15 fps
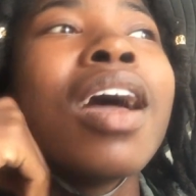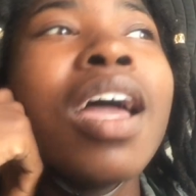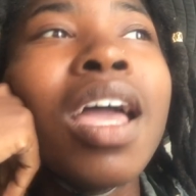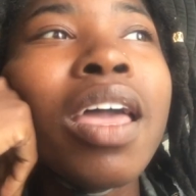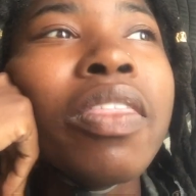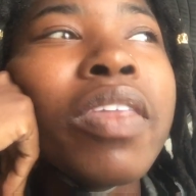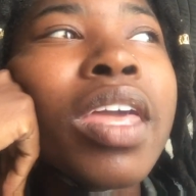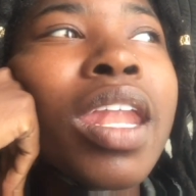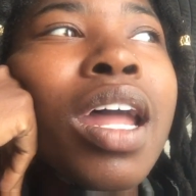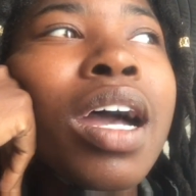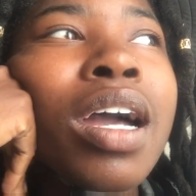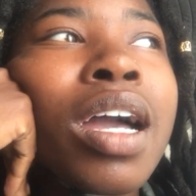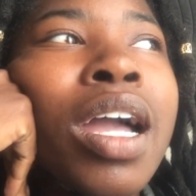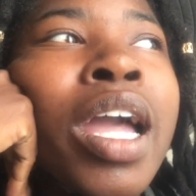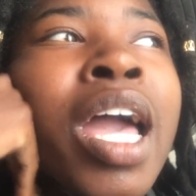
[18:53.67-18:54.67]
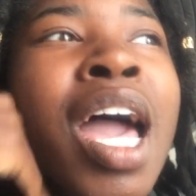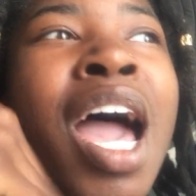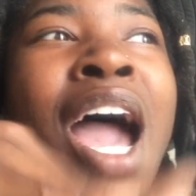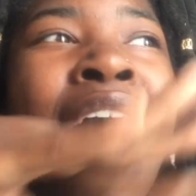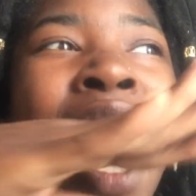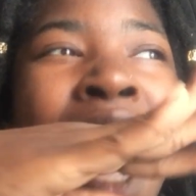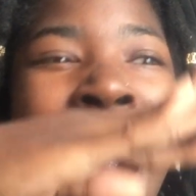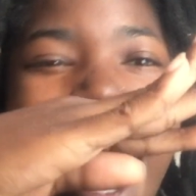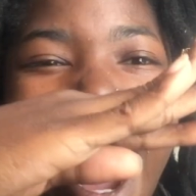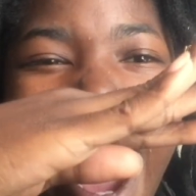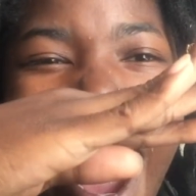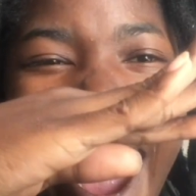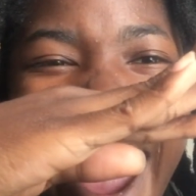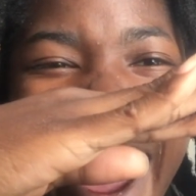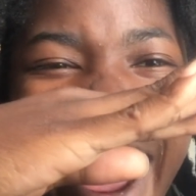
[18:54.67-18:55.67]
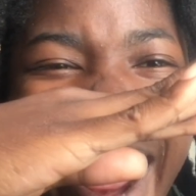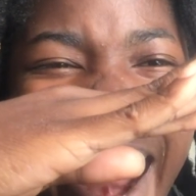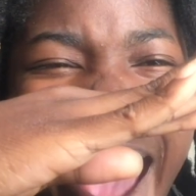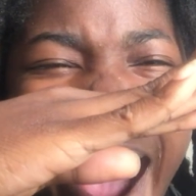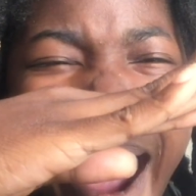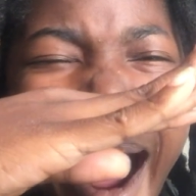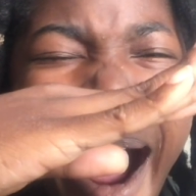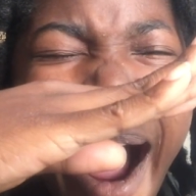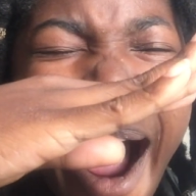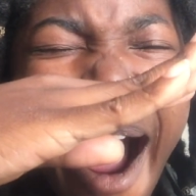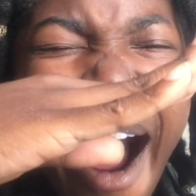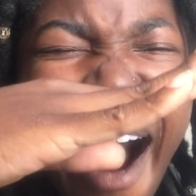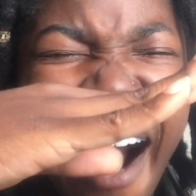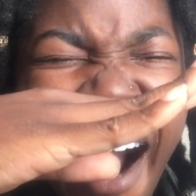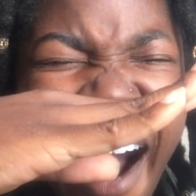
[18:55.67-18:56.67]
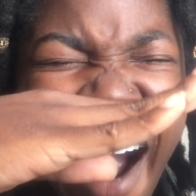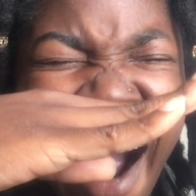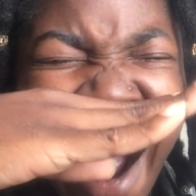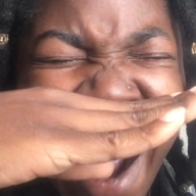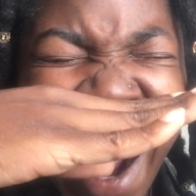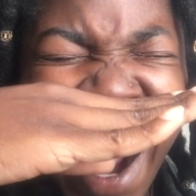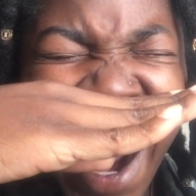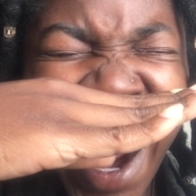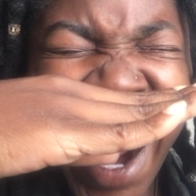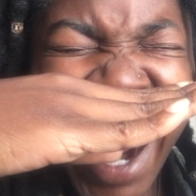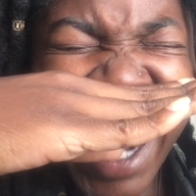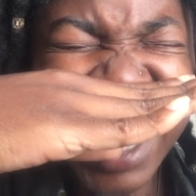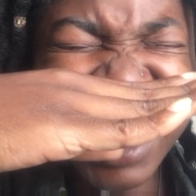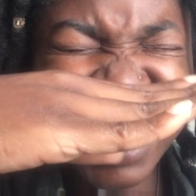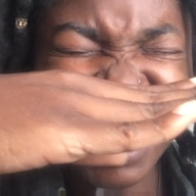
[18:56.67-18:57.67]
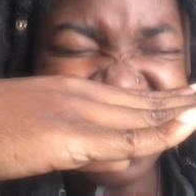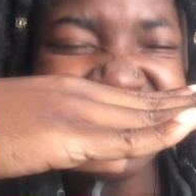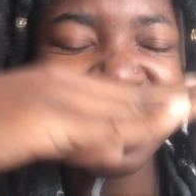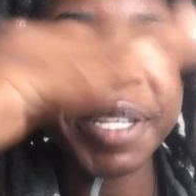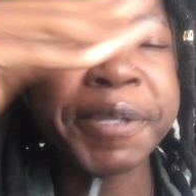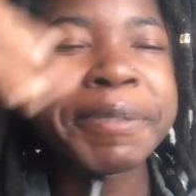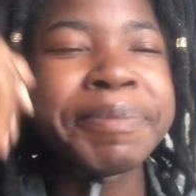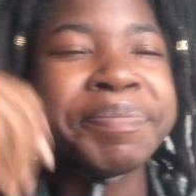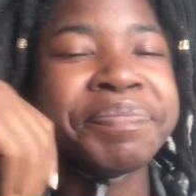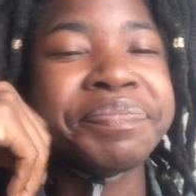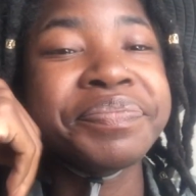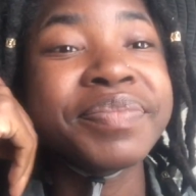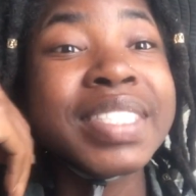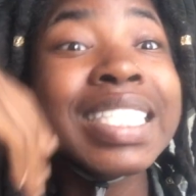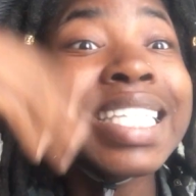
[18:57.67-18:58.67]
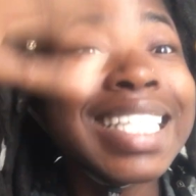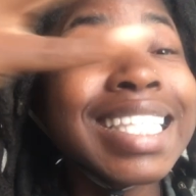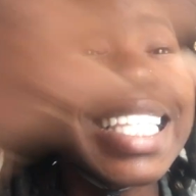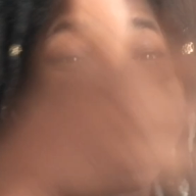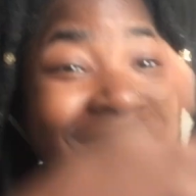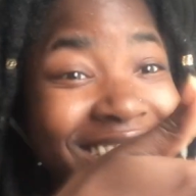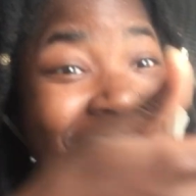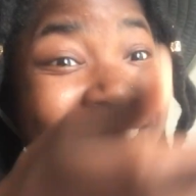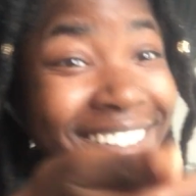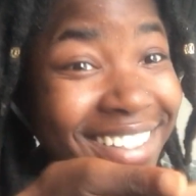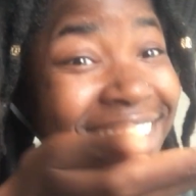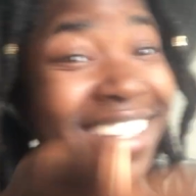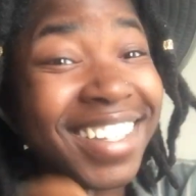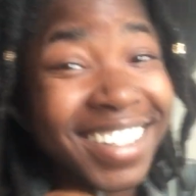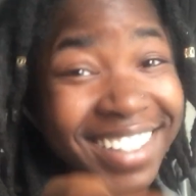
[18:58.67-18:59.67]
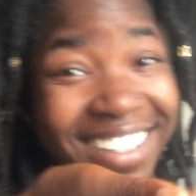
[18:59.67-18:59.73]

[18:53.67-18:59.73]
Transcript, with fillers: And then, uh, you know, oh, excuse me.